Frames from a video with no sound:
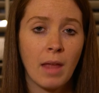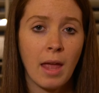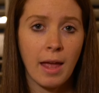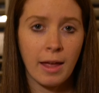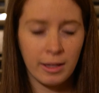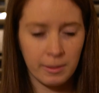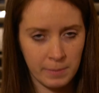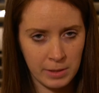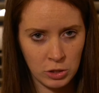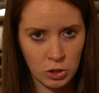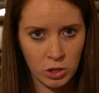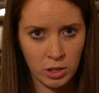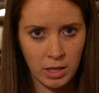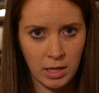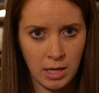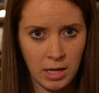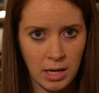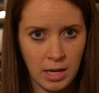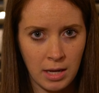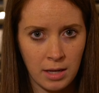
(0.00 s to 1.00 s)

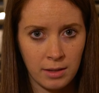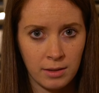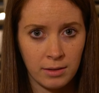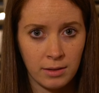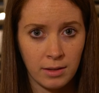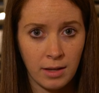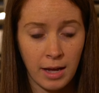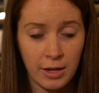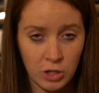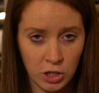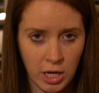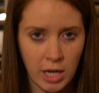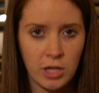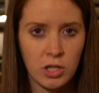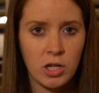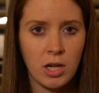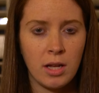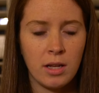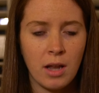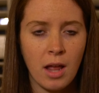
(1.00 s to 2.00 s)
elementary
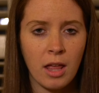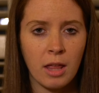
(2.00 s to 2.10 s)
education,